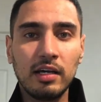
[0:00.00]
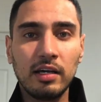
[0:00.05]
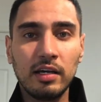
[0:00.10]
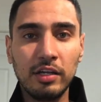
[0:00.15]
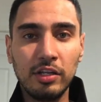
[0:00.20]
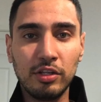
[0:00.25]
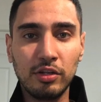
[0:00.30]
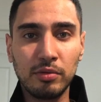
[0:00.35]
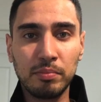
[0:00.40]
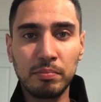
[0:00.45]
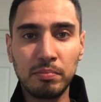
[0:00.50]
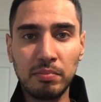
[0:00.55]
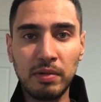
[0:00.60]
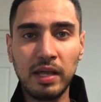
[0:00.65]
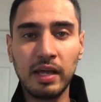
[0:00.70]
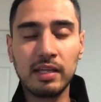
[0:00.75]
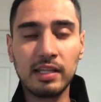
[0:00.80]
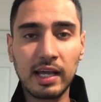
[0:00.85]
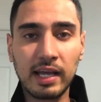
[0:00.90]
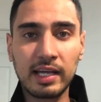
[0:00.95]
you know,
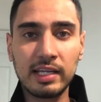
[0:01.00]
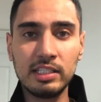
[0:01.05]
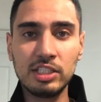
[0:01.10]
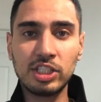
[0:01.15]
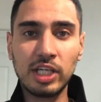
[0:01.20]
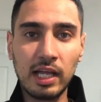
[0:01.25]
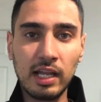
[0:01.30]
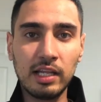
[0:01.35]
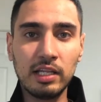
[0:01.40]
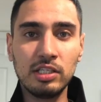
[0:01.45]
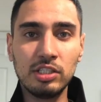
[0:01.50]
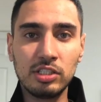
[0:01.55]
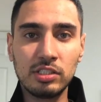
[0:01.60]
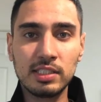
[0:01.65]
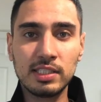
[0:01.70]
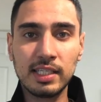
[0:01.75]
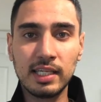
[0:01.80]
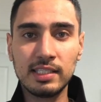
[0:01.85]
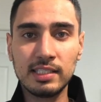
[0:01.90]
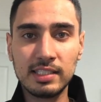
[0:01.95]
player that can challenge
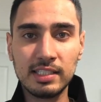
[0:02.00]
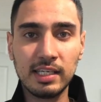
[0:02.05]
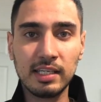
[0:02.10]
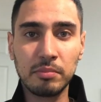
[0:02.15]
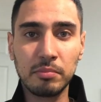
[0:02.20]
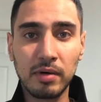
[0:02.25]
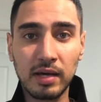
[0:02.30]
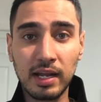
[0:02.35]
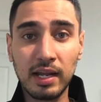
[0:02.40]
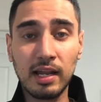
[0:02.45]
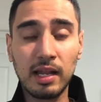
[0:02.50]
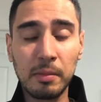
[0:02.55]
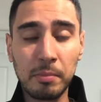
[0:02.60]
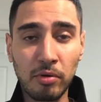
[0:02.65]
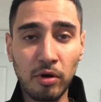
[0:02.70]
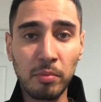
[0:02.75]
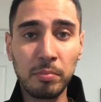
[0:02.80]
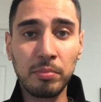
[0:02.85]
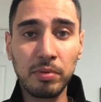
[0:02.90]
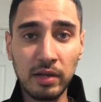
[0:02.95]
Sensi and Barella
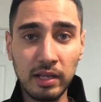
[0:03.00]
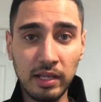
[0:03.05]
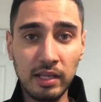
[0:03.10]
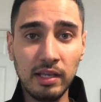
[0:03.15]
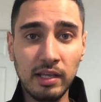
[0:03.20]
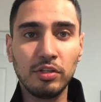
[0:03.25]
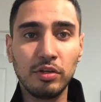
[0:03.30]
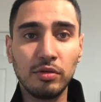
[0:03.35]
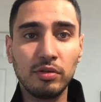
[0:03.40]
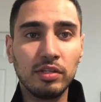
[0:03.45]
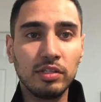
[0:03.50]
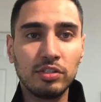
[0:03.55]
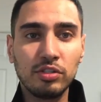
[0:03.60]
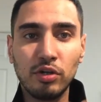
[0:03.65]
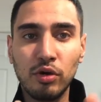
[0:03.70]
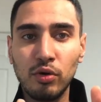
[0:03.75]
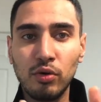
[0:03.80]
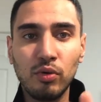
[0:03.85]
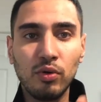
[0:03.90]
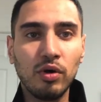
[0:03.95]
properly. You know, there's
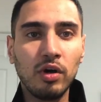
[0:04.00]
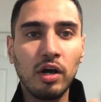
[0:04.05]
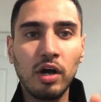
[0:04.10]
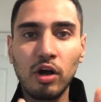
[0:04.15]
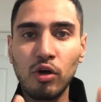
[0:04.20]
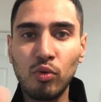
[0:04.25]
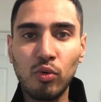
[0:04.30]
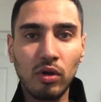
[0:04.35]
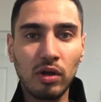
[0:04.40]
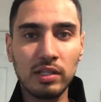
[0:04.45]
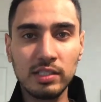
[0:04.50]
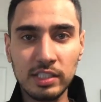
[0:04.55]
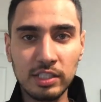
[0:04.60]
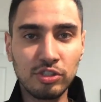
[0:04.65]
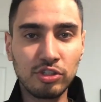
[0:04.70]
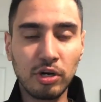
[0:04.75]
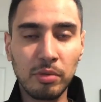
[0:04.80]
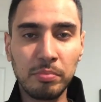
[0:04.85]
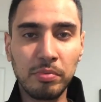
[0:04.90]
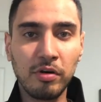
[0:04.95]
no quality
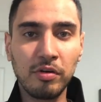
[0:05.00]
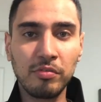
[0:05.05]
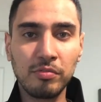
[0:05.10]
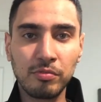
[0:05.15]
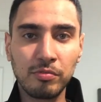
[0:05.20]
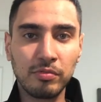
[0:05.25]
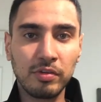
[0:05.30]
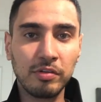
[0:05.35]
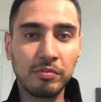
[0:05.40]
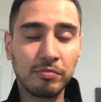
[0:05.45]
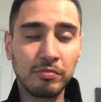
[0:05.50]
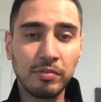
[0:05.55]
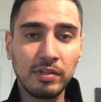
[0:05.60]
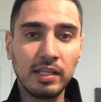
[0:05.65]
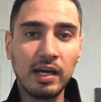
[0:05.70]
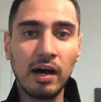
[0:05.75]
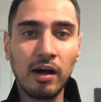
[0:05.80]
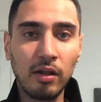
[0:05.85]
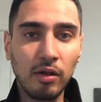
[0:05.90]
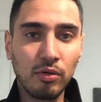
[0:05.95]
drop off if
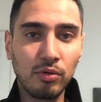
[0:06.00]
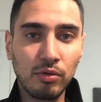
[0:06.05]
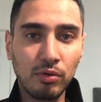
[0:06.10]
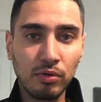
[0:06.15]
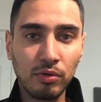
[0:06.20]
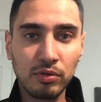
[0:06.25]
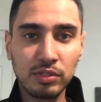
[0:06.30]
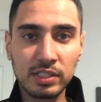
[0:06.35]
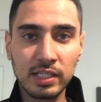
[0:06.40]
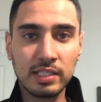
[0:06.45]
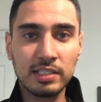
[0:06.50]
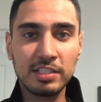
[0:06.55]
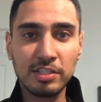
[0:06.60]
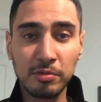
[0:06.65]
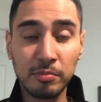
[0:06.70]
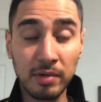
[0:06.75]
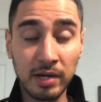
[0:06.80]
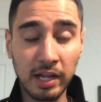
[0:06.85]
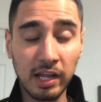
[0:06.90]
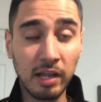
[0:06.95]
Vidal or Sensi or
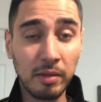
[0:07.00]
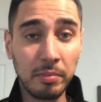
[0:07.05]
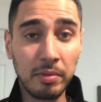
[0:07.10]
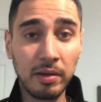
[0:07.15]
Barella